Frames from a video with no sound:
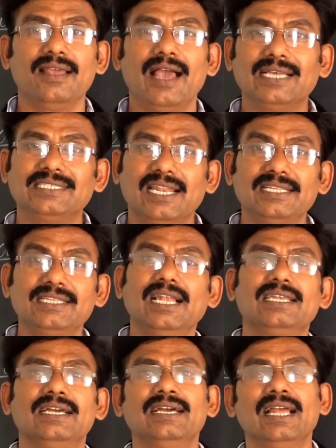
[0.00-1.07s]
As a
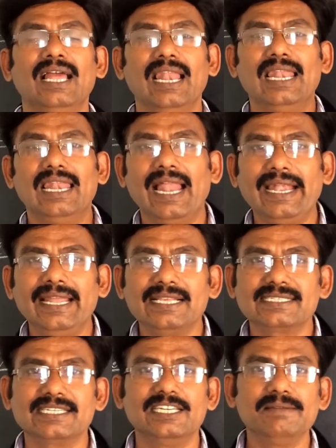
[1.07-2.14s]
result, lead
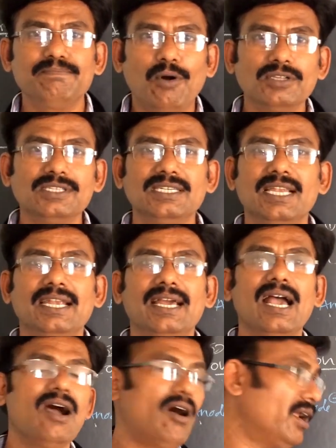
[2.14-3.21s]
is
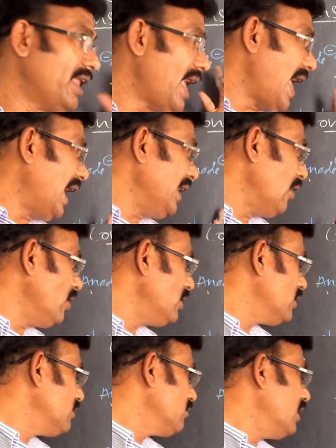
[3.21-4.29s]
deposited on anode,